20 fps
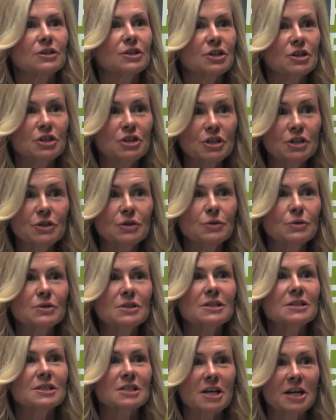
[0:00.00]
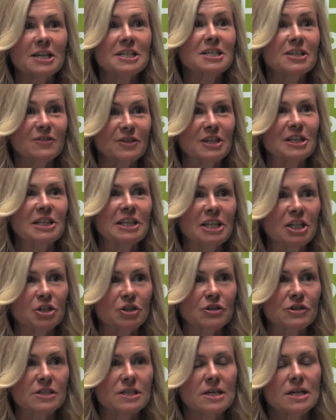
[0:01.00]
the new scientific
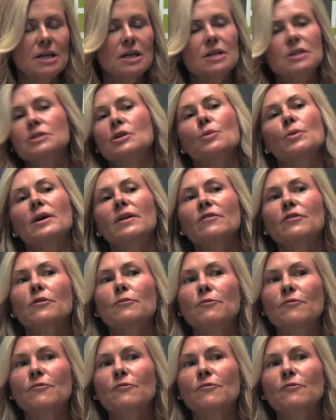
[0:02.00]
leaders. So we have a